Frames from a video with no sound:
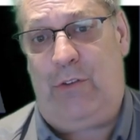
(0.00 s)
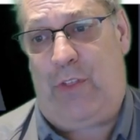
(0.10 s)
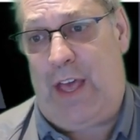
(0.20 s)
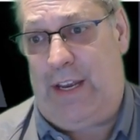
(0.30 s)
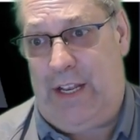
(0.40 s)

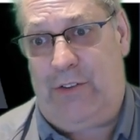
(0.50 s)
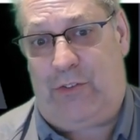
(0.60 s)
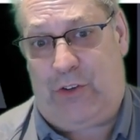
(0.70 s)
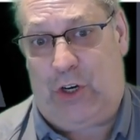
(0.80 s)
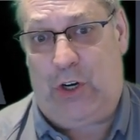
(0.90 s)
that it's
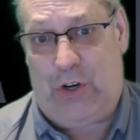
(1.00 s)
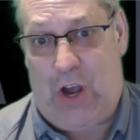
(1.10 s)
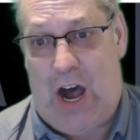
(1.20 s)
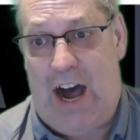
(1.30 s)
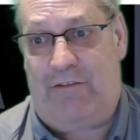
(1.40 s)
turned
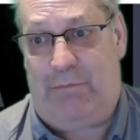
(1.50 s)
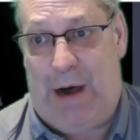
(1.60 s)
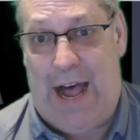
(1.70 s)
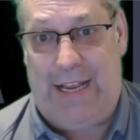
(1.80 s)
off by